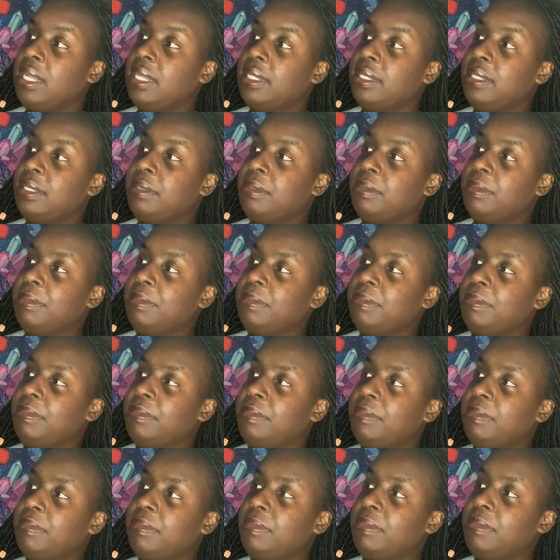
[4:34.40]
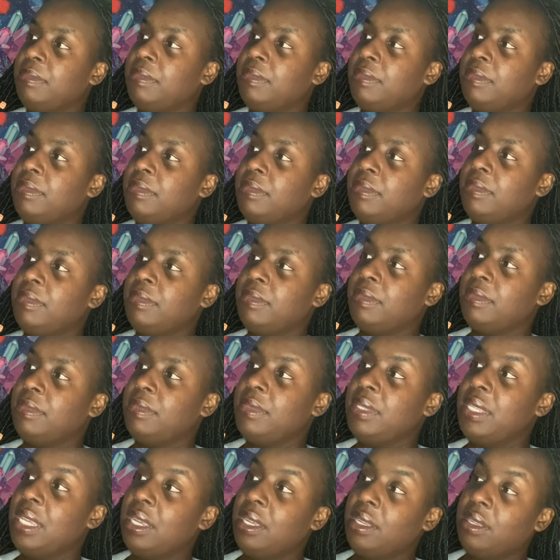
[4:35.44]
um,
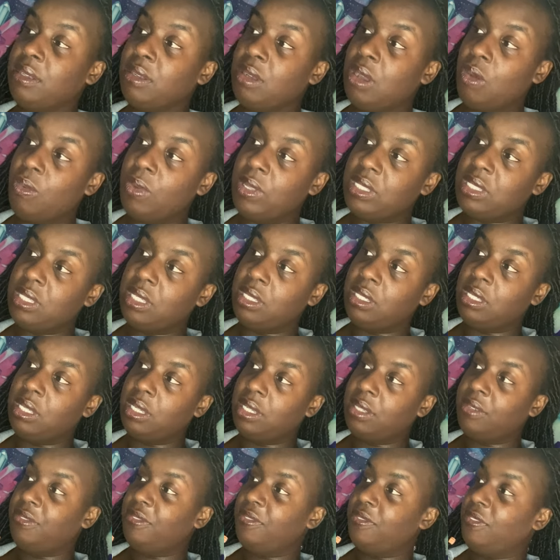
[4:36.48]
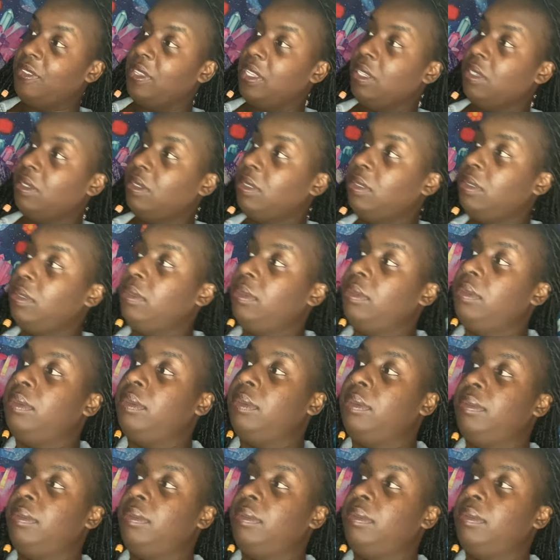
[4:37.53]
yeah, go into good feel.